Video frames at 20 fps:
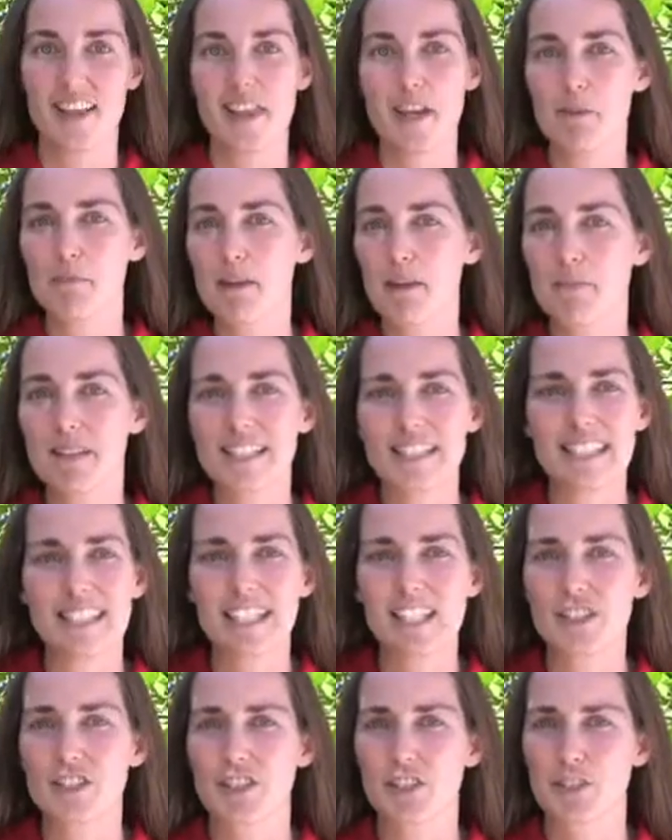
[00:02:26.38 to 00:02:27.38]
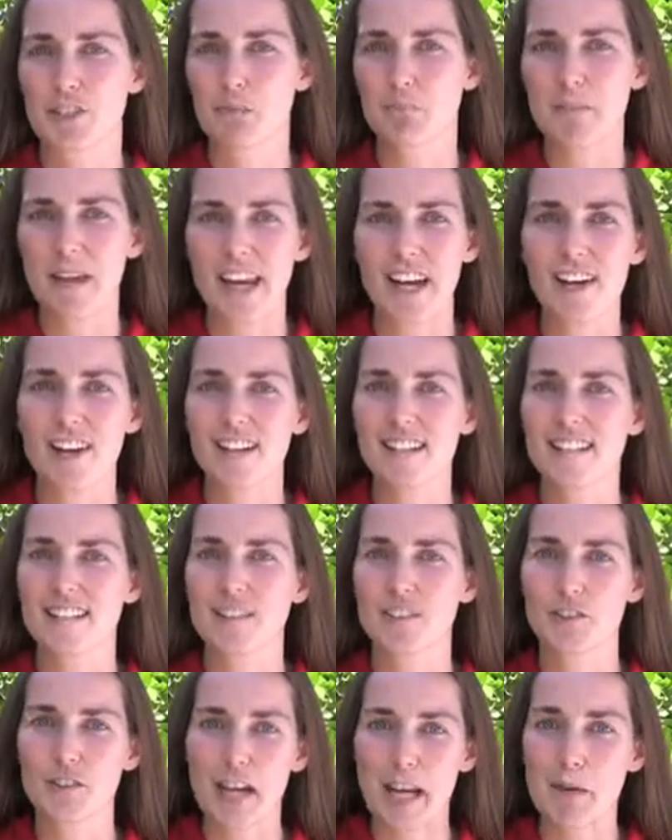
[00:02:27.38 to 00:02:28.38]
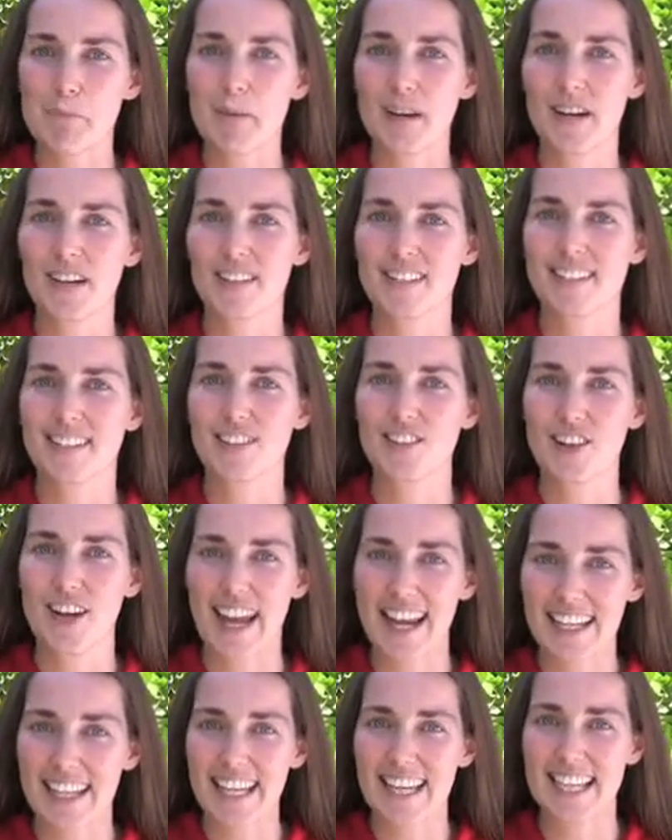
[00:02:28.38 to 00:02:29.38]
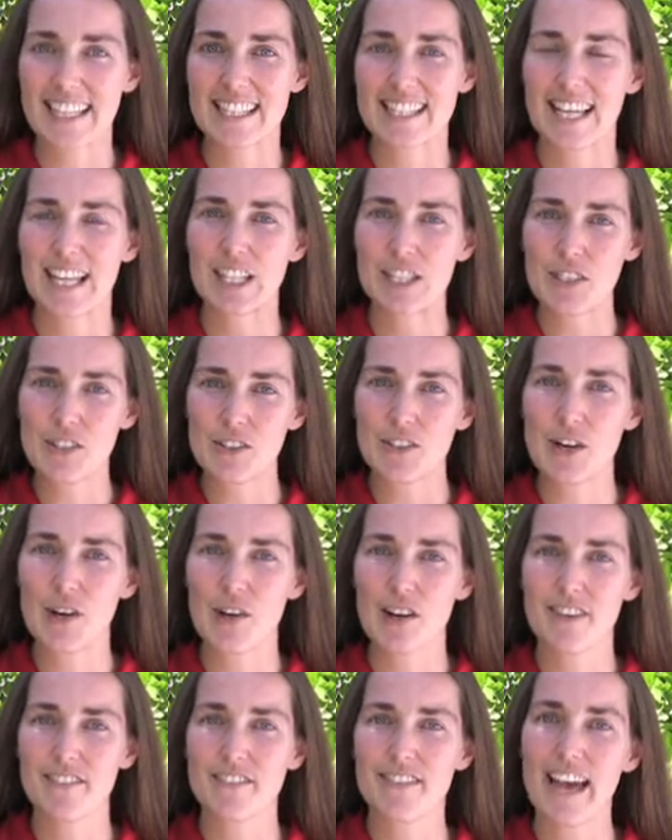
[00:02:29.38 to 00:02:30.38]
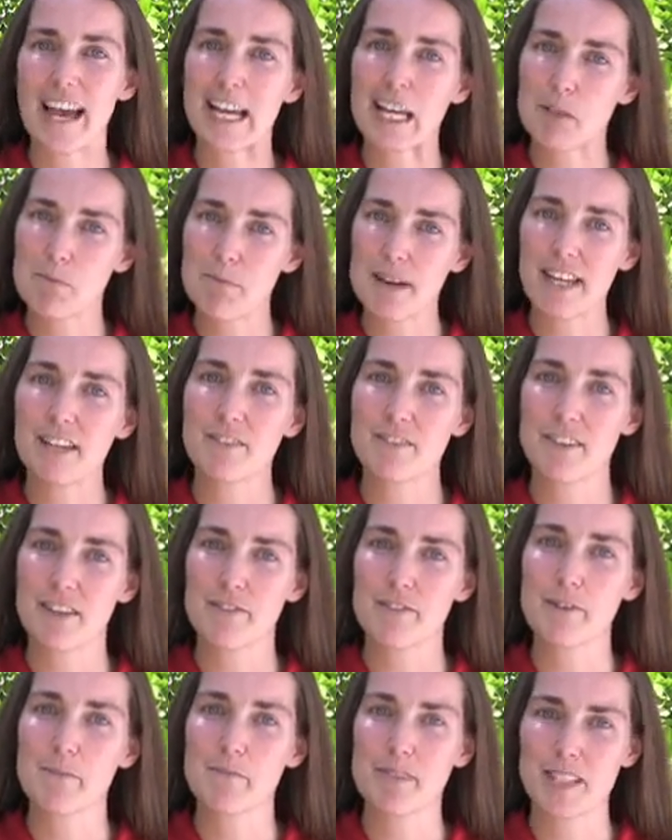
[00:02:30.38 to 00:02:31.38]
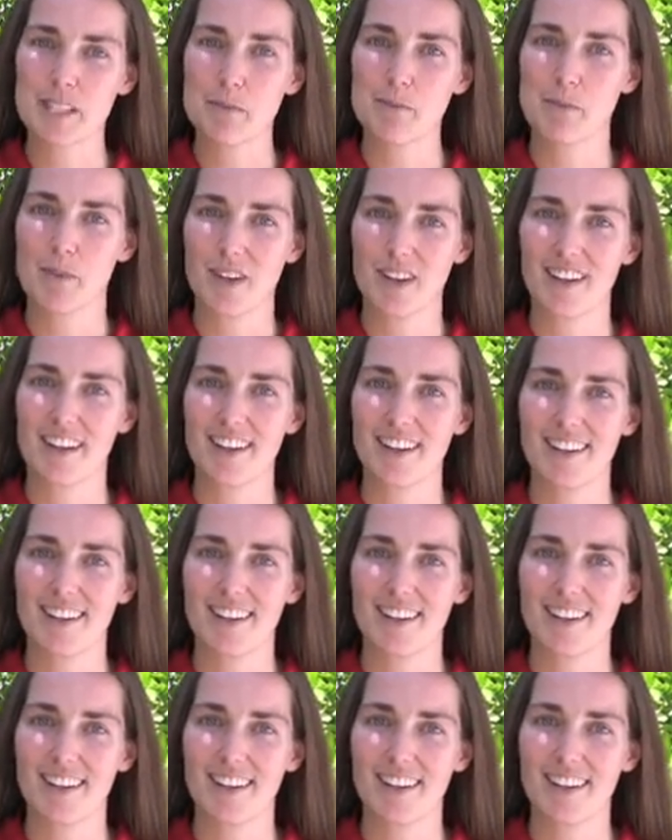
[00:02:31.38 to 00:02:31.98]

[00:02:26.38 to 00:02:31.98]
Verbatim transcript: There may be teachers, parents, grandparents, and kids that you know of that can benefit from this book.